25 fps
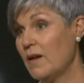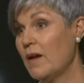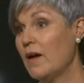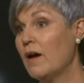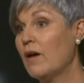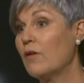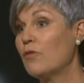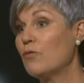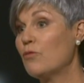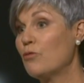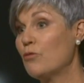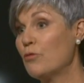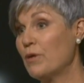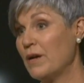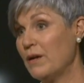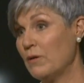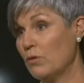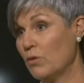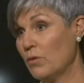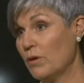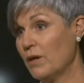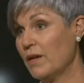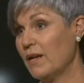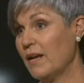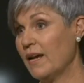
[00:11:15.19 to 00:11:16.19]
Mm.
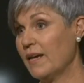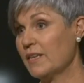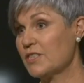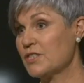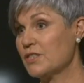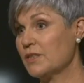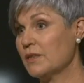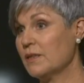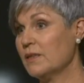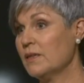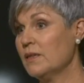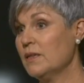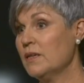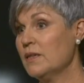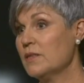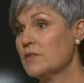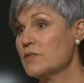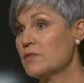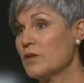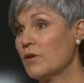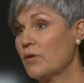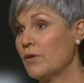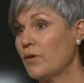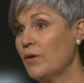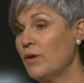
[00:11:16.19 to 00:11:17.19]
Real connection.
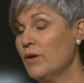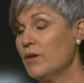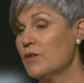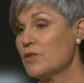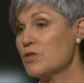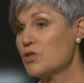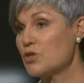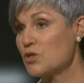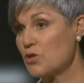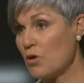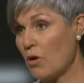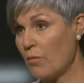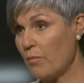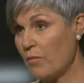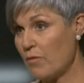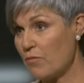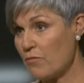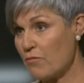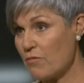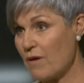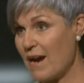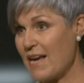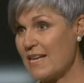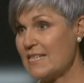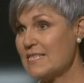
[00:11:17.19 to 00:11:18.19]
So stop
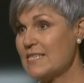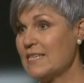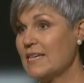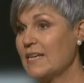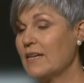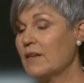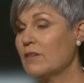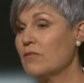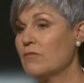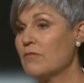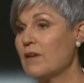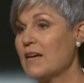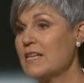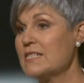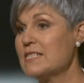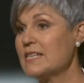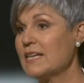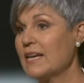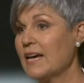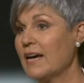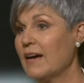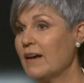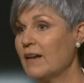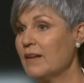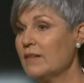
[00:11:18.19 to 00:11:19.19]
racing and
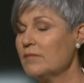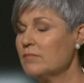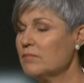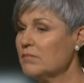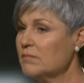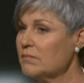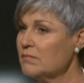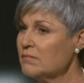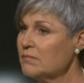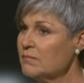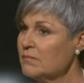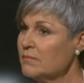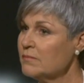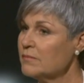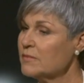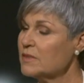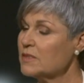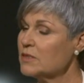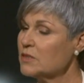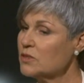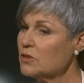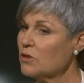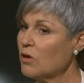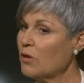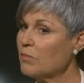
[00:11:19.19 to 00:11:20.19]
racing out
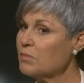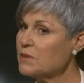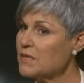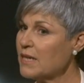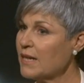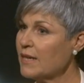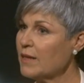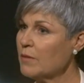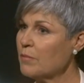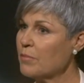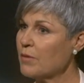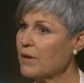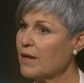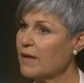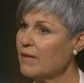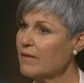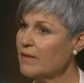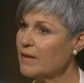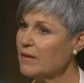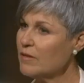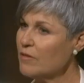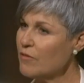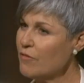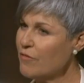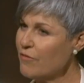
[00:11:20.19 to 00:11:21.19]
stop, take a breath,
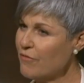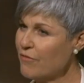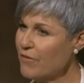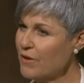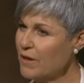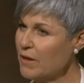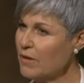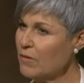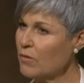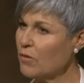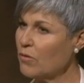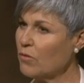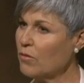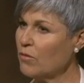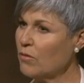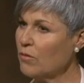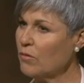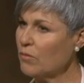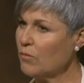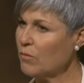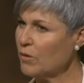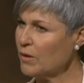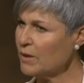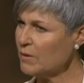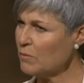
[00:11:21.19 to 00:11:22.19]
feel.
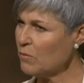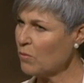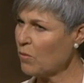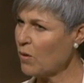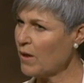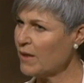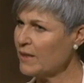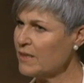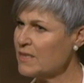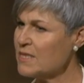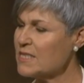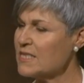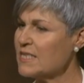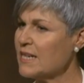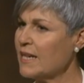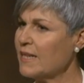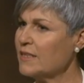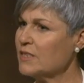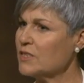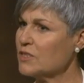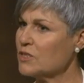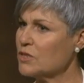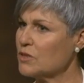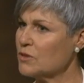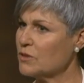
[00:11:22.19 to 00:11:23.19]
What, why did
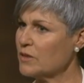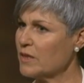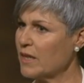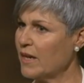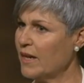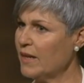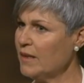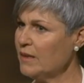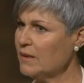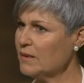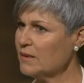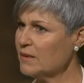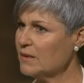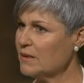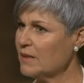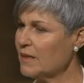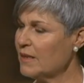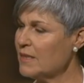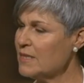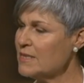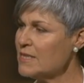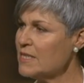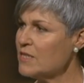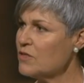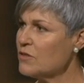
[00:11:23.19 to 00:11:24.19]
Stan just do that? Mm.
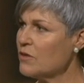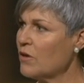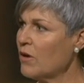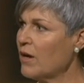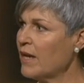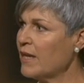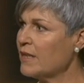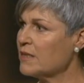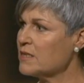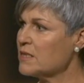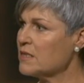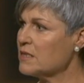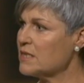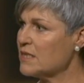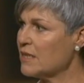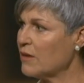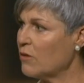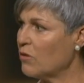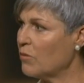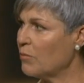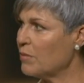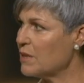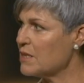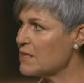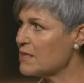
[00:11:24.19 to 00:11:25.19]
Is he trying to
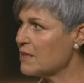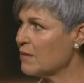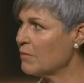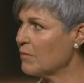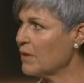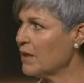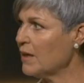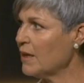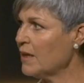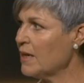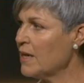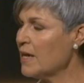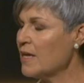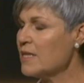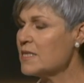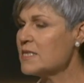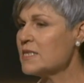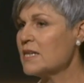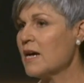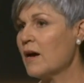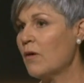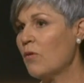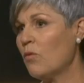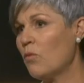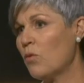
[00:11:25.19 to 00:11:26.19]
tell me something?
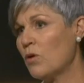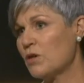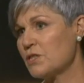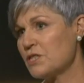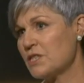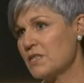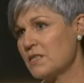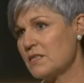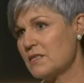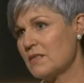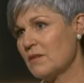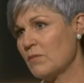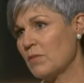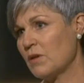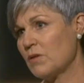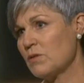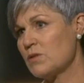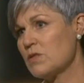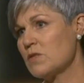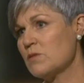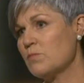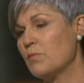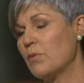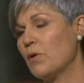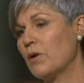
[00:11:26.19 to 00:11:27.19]
Start watching someone
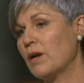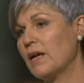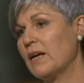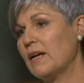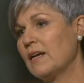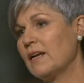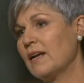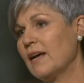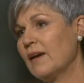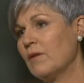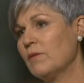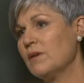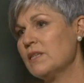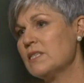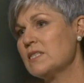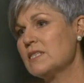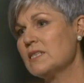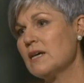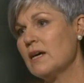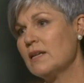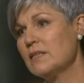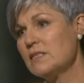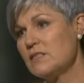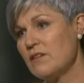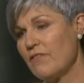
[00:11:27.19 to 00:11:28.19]
else's body language.
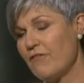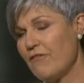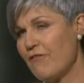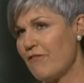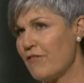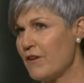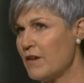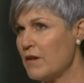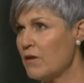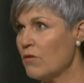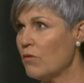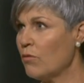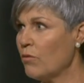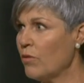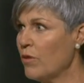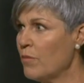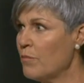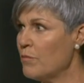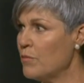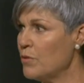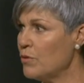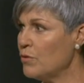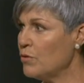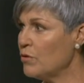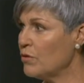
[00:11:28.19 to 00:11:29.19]
Start to feel the
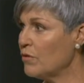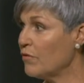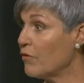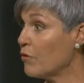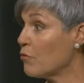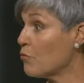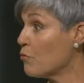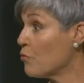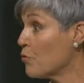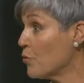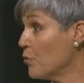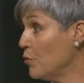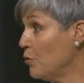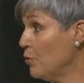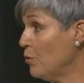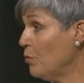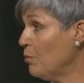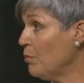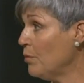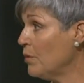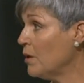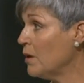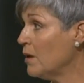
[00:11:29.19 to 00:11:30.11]
mood of a room.